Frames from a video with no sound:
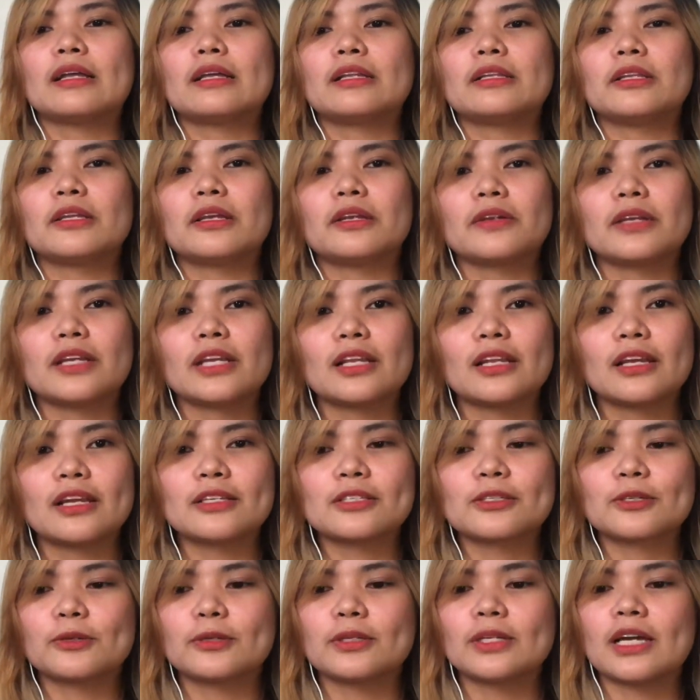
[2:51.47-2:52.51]

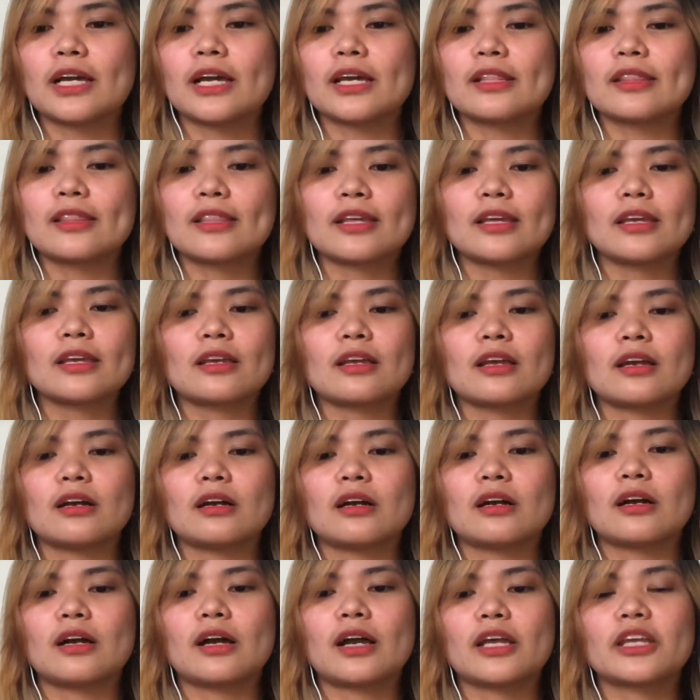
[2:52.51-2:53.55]
na-realize ko na I think
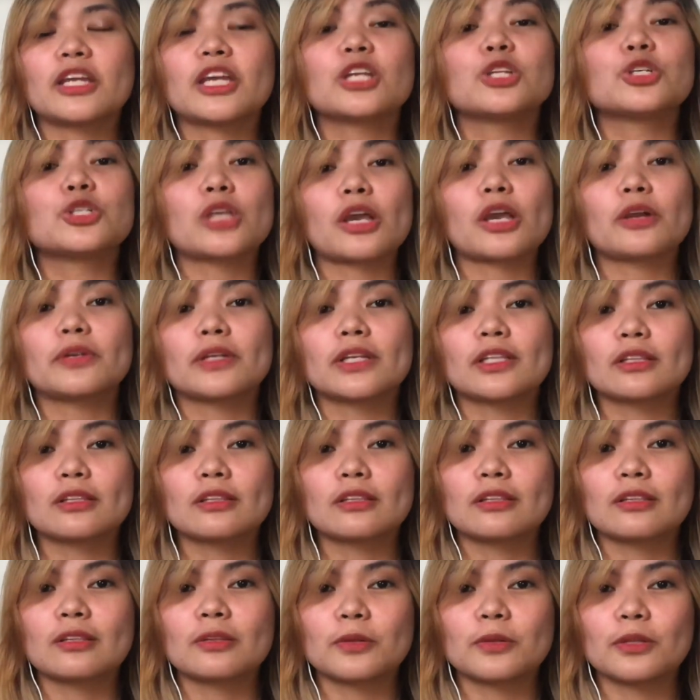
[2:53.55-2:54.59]
I can share it
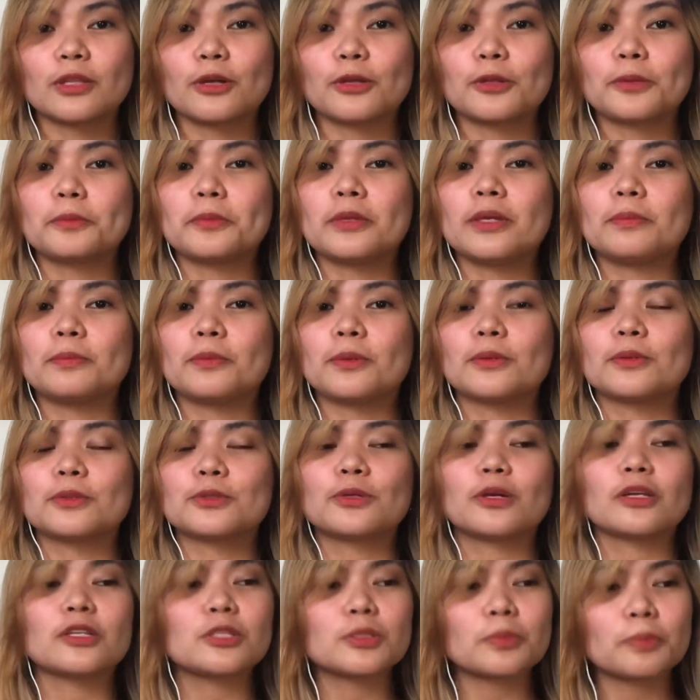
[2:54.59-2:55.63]
with other people
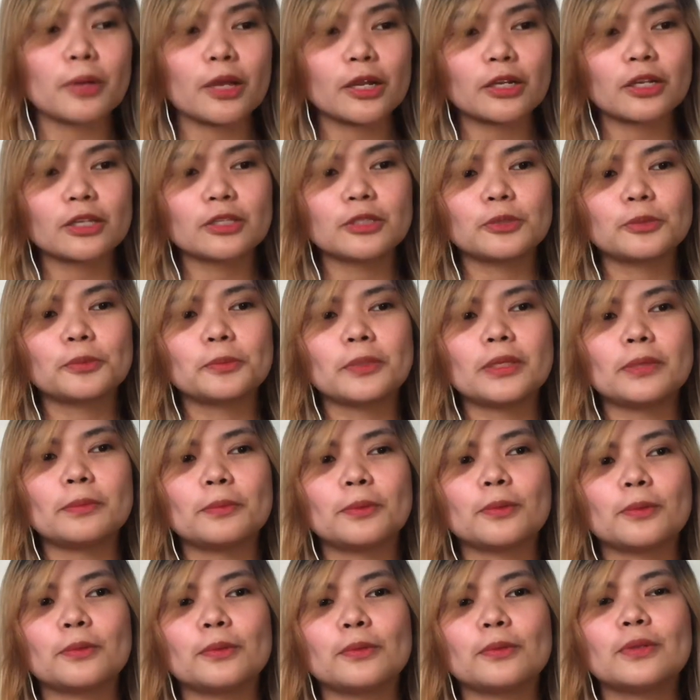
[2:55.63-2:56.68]
to inspire other
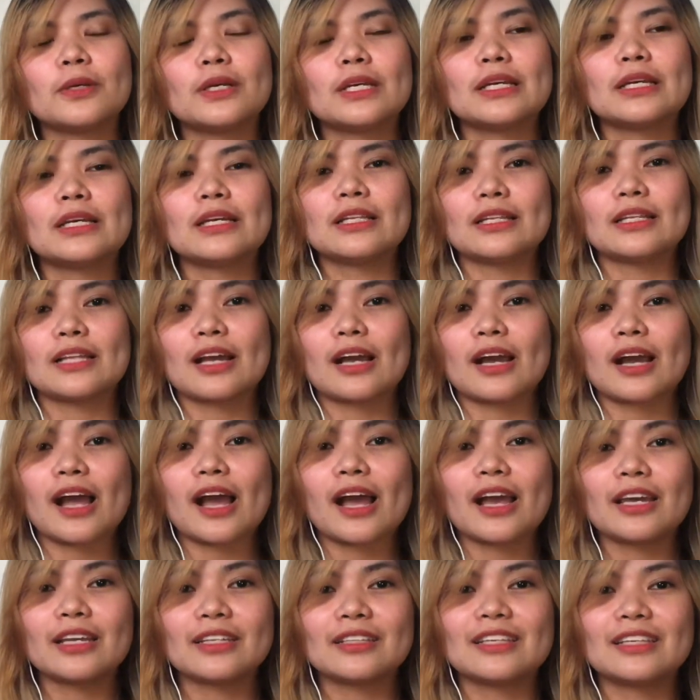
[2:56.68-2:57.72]
people na
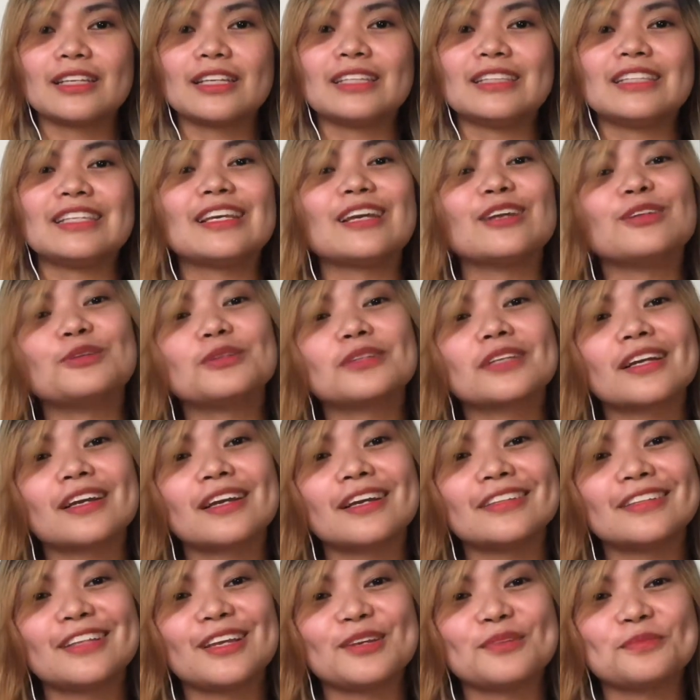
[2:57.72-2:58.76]
kahit hindi ganun
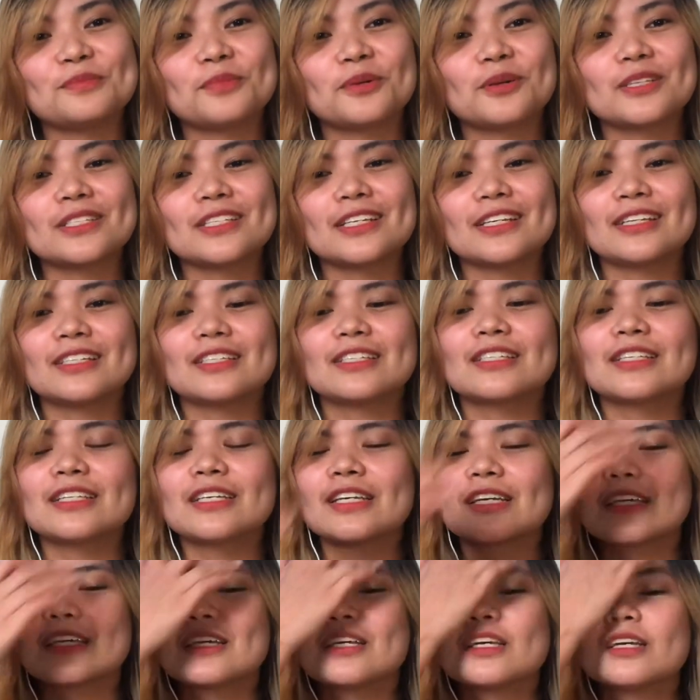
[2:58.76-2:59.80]
kaganda yung boses,
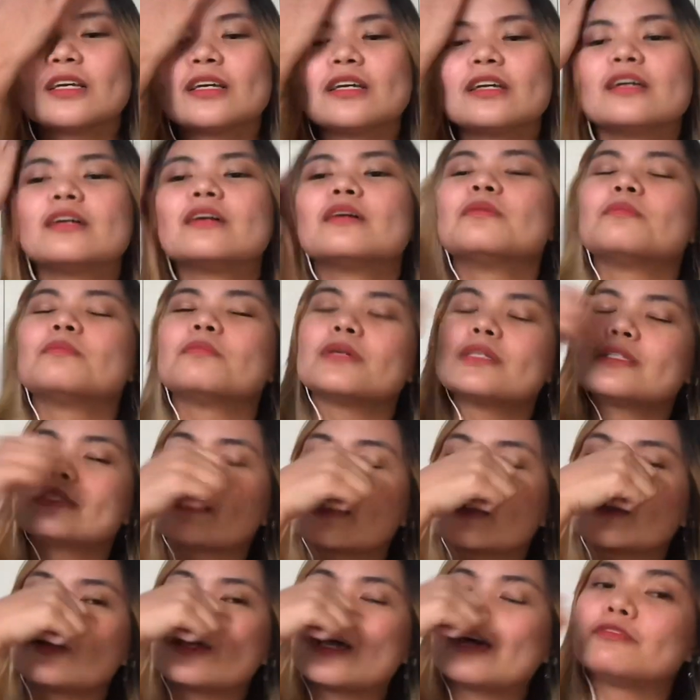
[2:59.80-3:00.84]

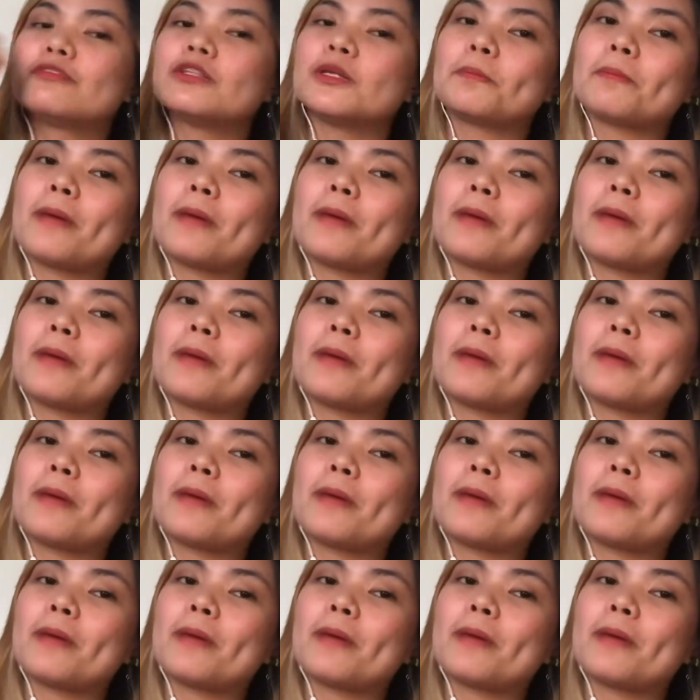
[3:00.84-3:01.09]
basta you have the